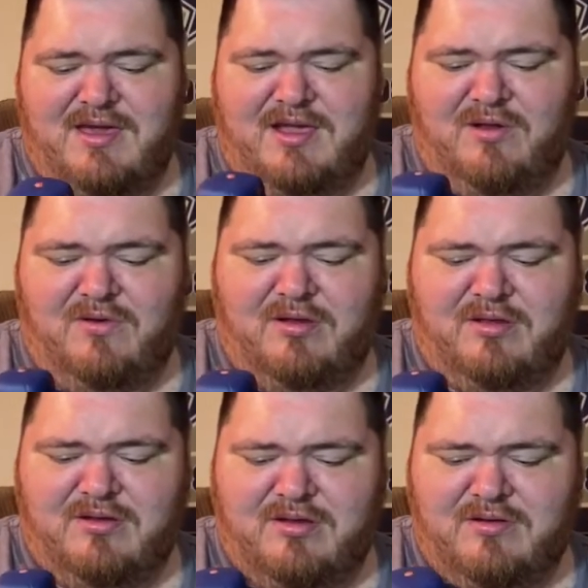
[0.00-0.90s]
I, I don't
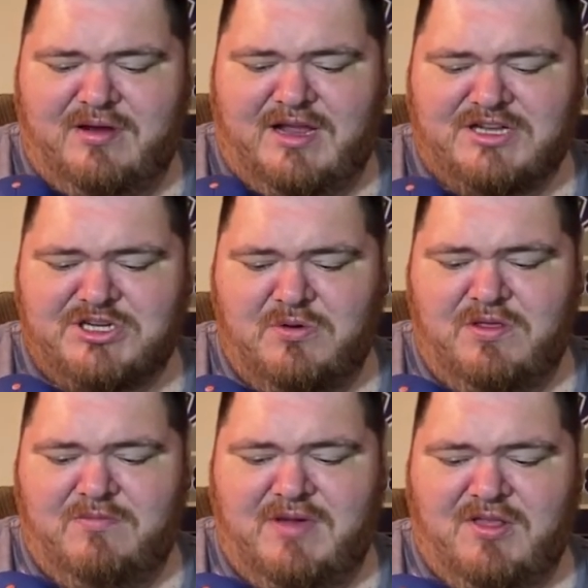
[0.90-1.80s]
really, I'm not sure when
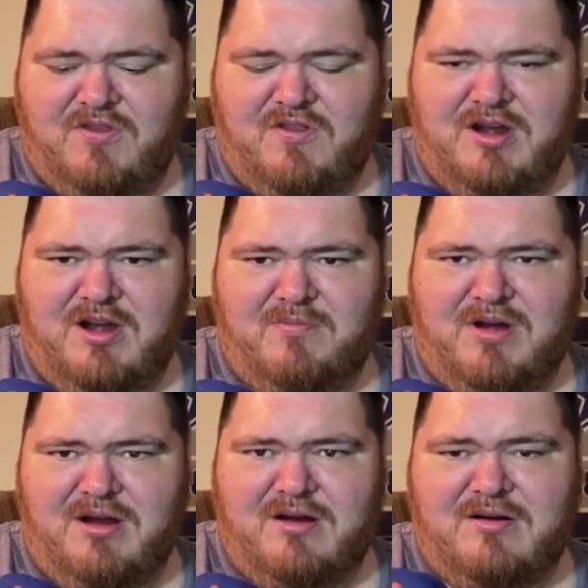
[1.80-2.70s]
the Mets started
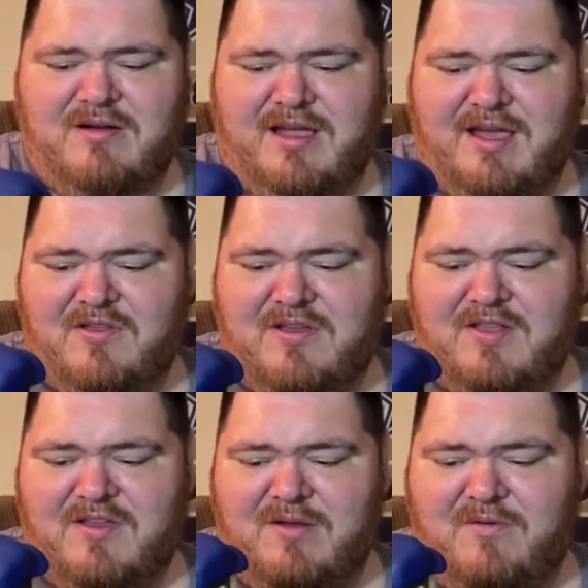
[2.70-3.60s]
bring, or I guess
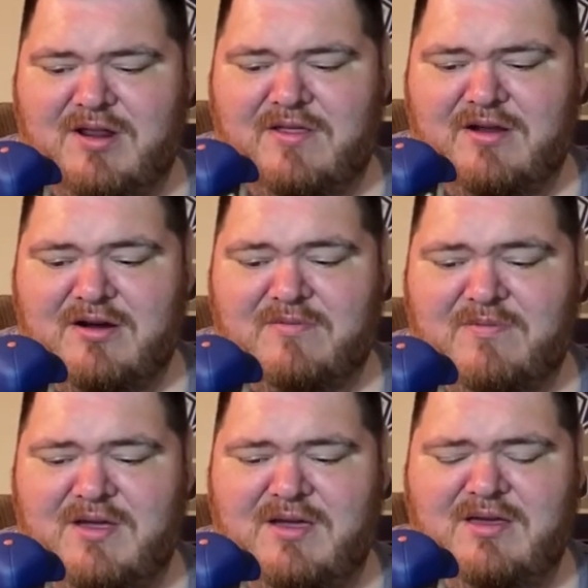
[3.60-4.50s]
that's kind of one of their
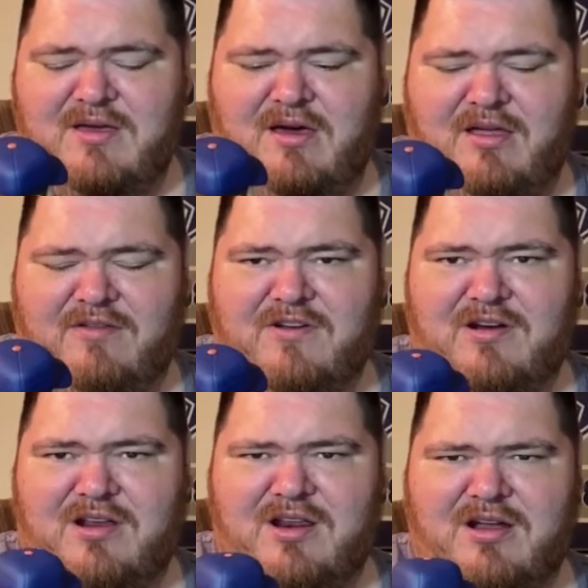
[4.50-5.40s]

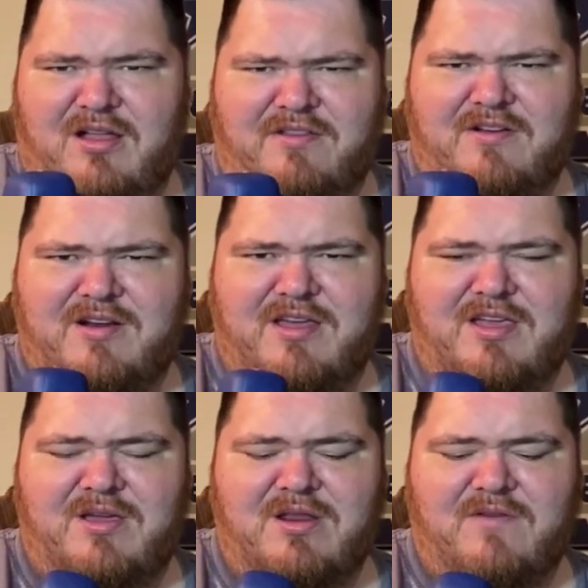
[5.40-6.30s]
alternate
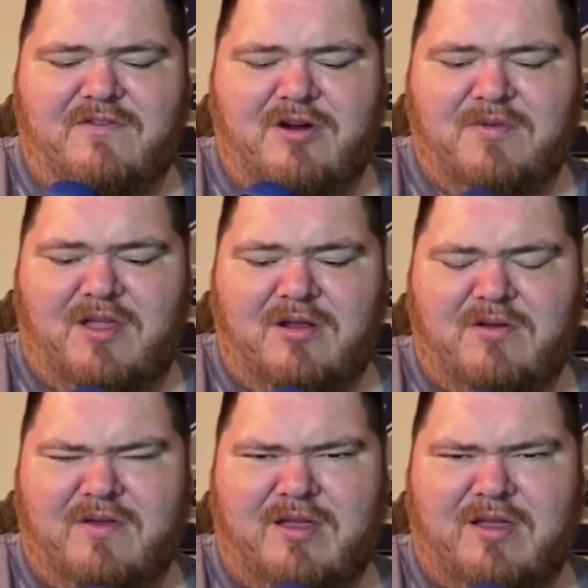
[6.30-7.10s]
alternate uniforms. I don't know.